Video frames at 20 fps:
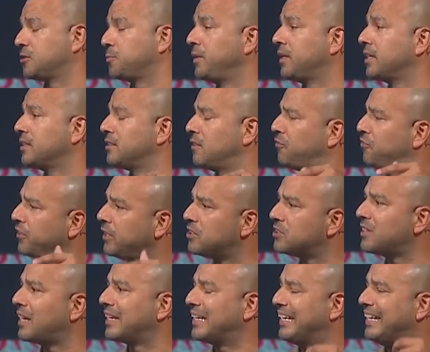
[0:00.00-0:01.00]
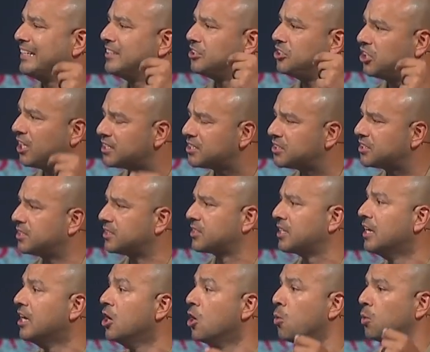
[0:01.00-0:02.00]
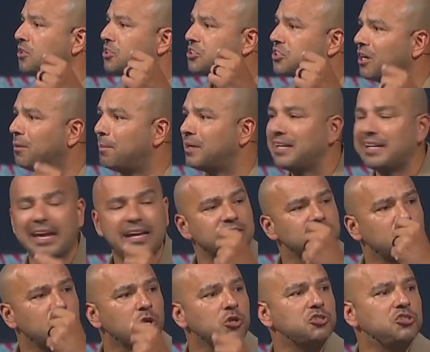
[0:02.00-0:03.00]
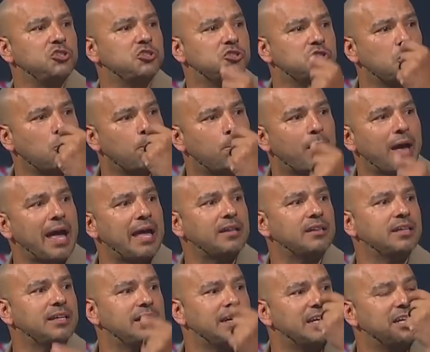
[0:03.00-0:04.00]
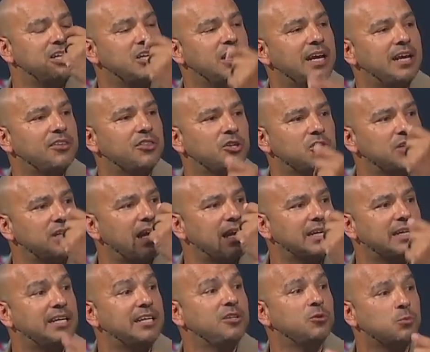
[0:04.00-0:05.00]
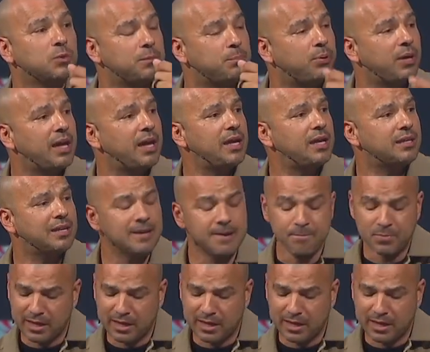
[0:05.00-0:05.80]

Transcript: because it feels like injustice when somebody has hurt you so badly and yet they're not getting repaid.